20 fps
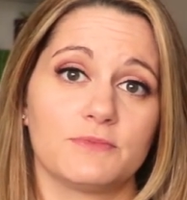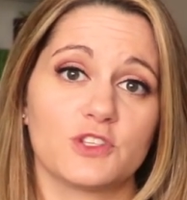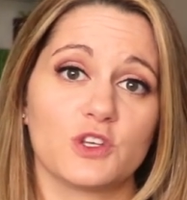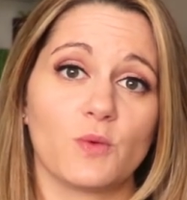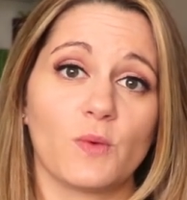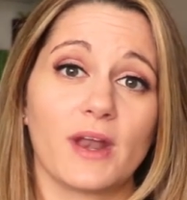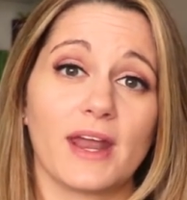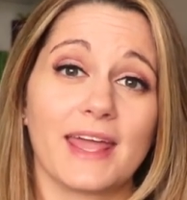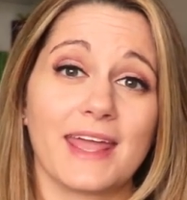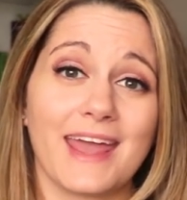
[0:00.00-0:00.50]
So
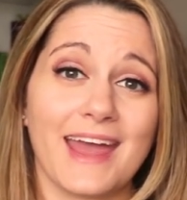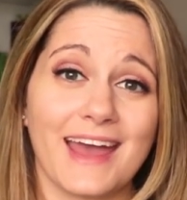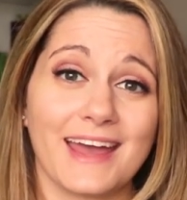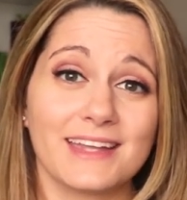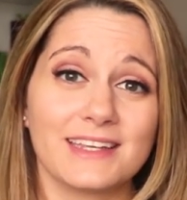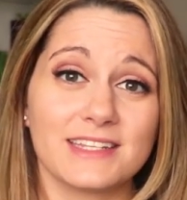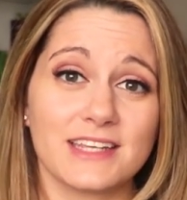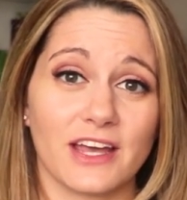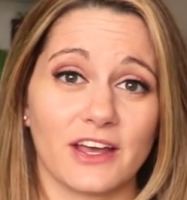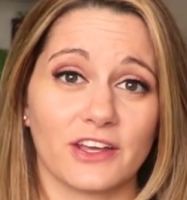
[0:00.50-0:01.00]
what I
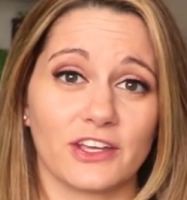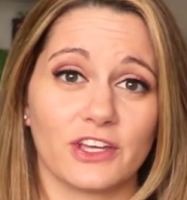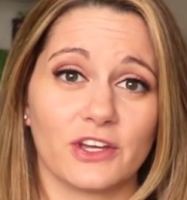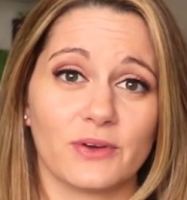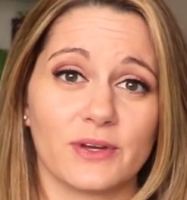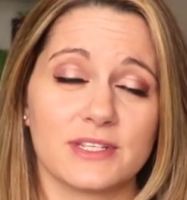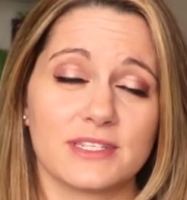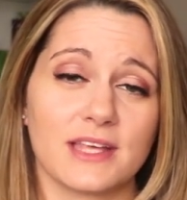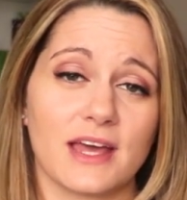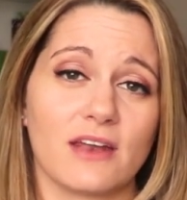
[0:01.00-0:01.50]
can tell you
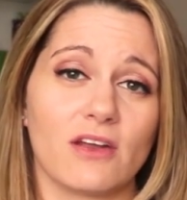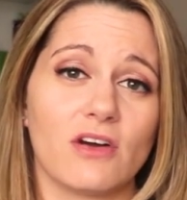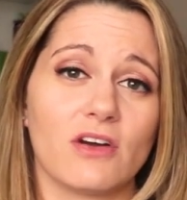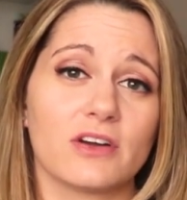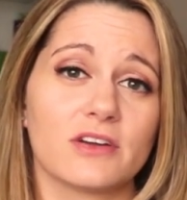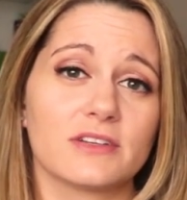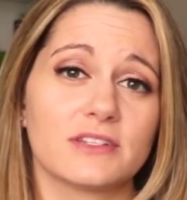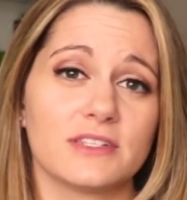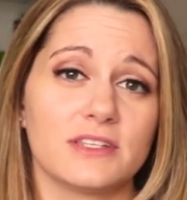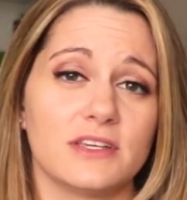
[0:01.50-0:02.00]
is that
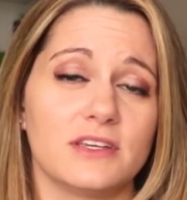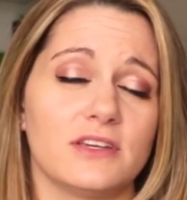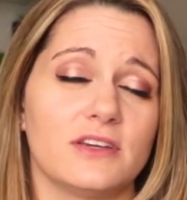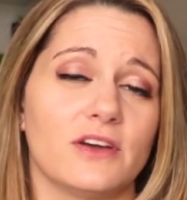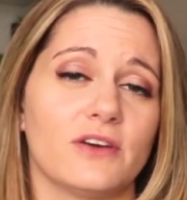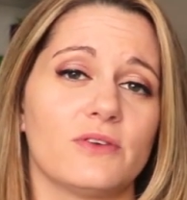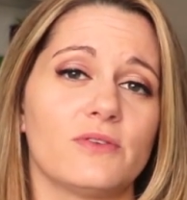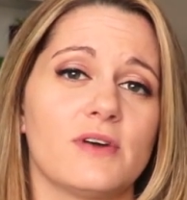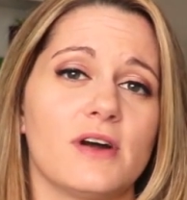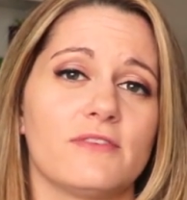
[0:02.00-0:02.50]
our C E
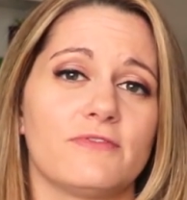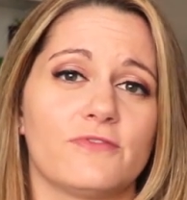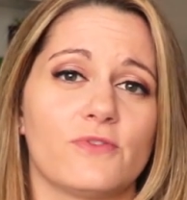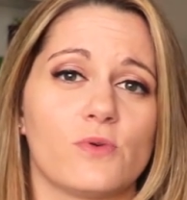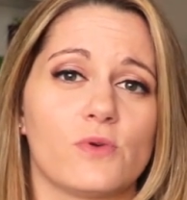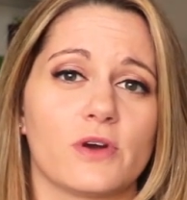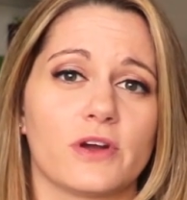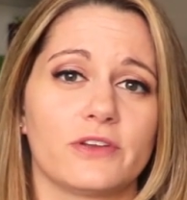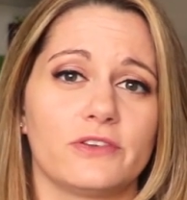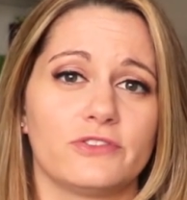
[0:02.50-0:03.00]
O
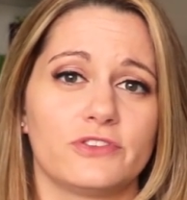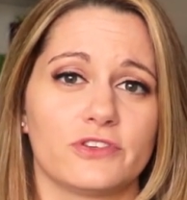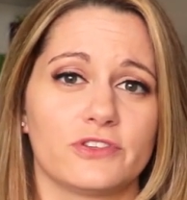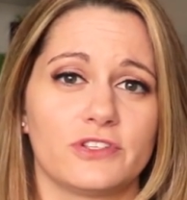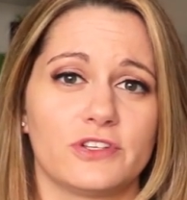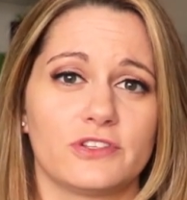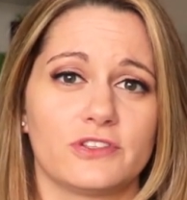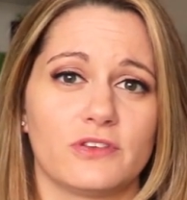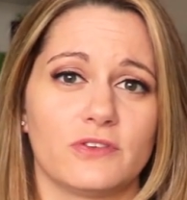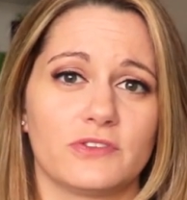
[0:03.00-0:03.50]
for New
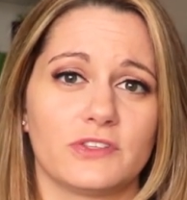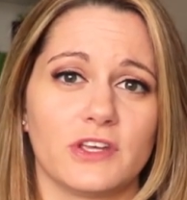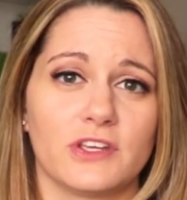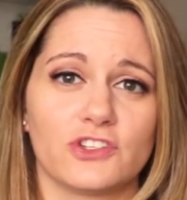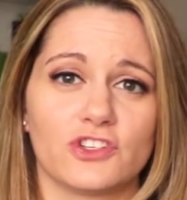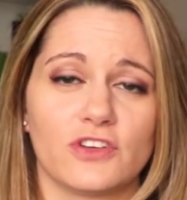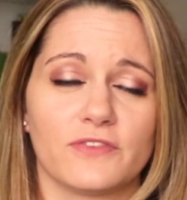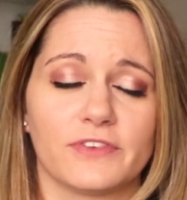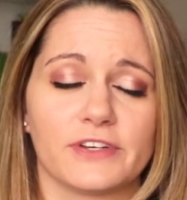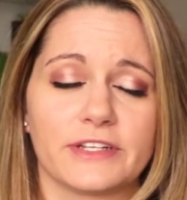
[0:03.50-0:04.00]
Jersey
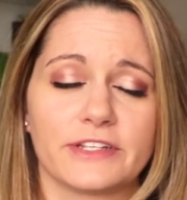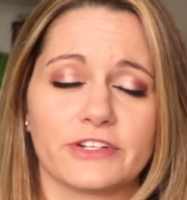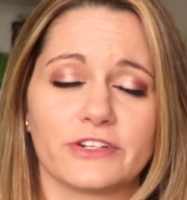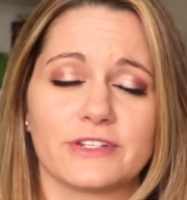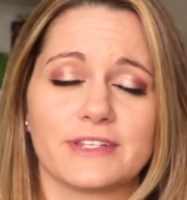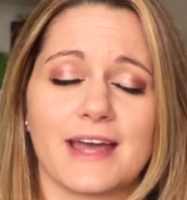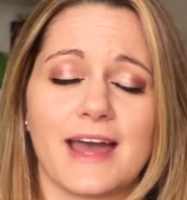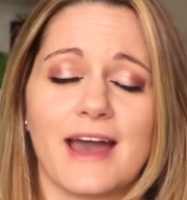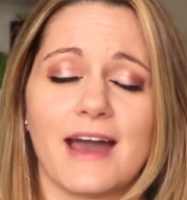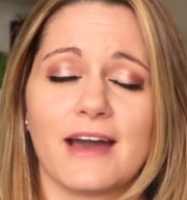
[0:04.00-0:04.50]
Association of
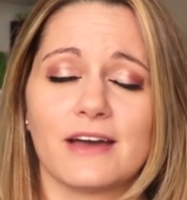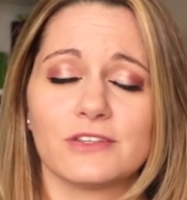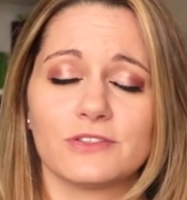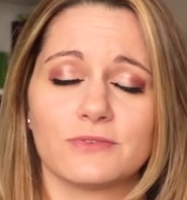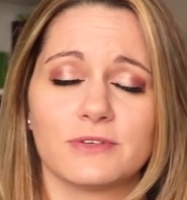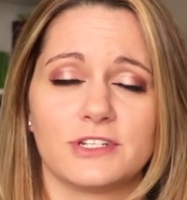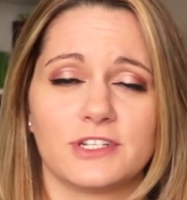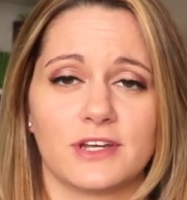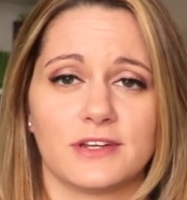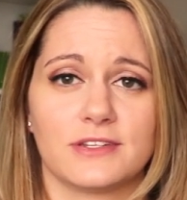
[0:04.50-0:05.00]
Realtors has
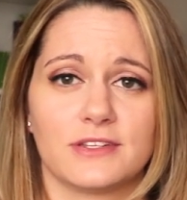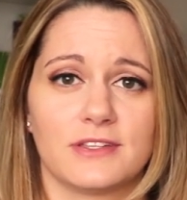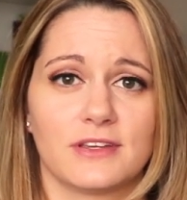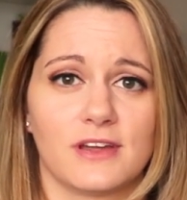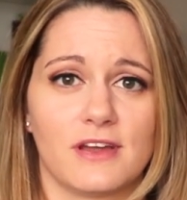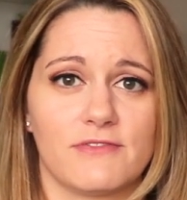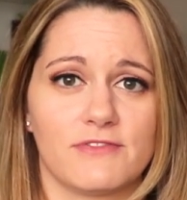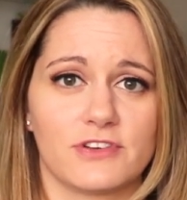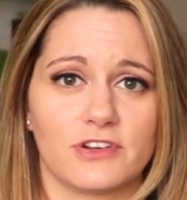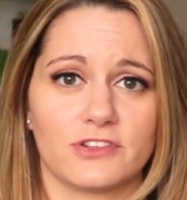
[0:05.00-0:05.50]
reached out to the
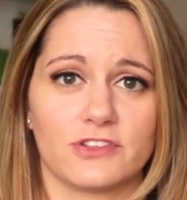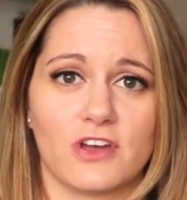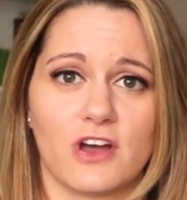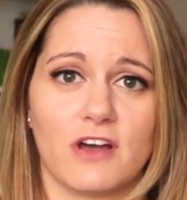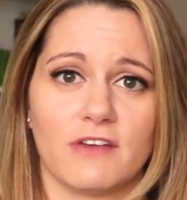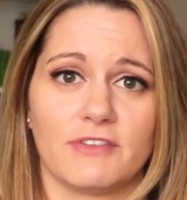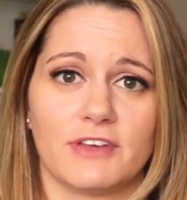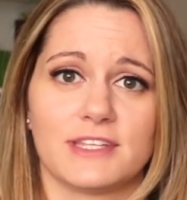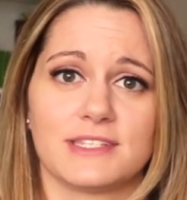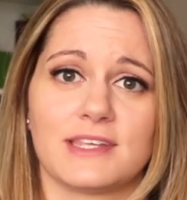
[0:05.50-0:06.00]
governor's
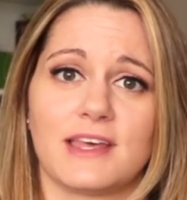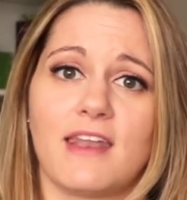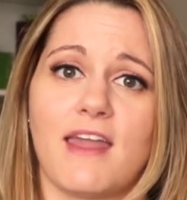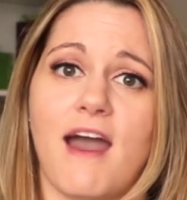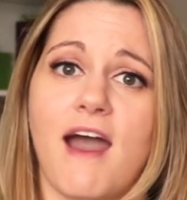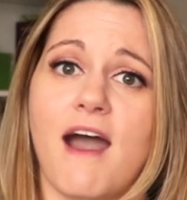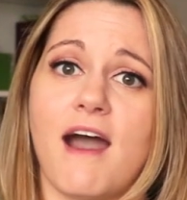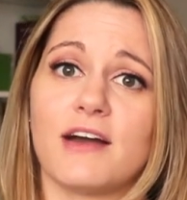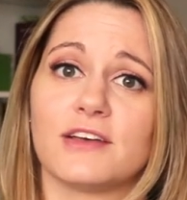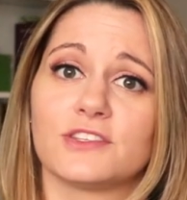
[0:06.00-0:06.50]
office and
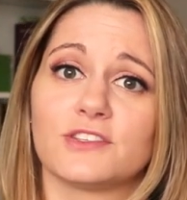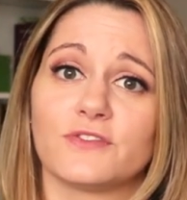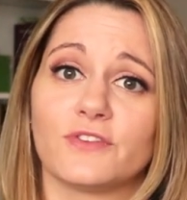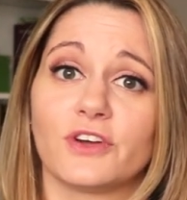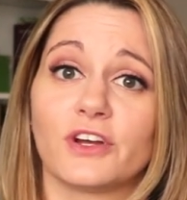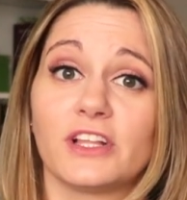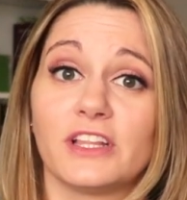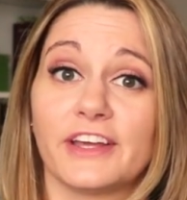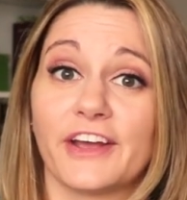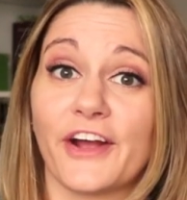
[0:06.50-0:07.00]
asked
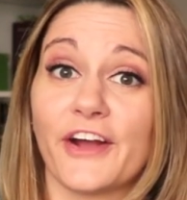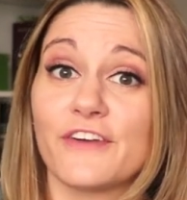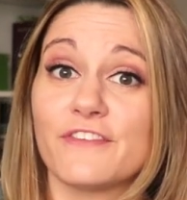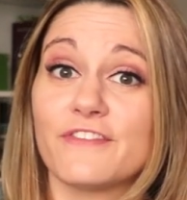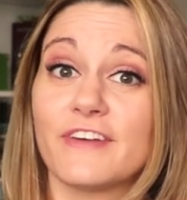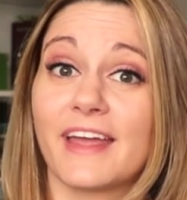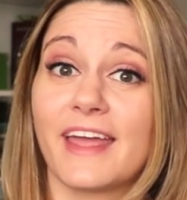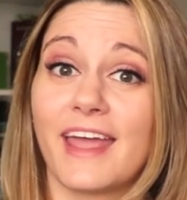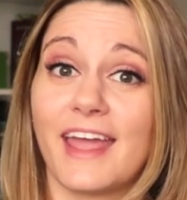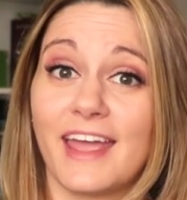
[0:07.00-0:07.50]
for
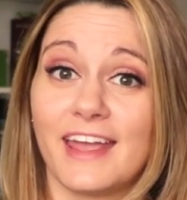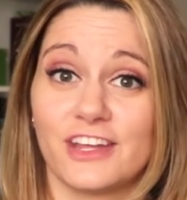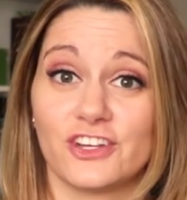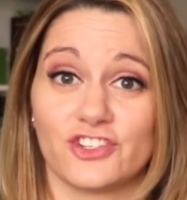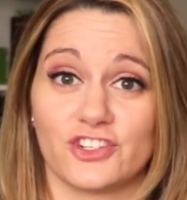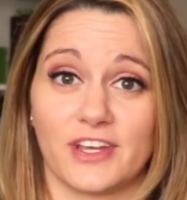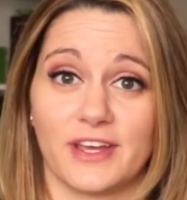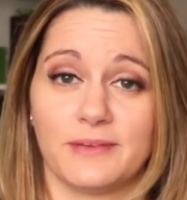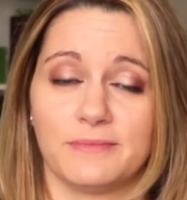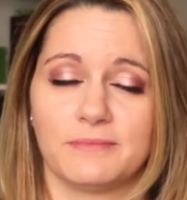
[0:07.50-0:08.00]

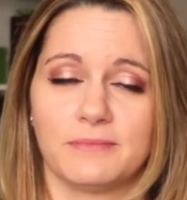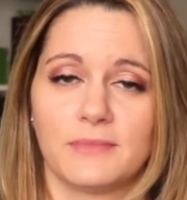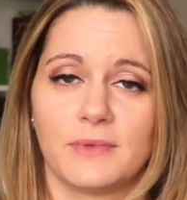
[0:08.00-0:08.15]
clarification.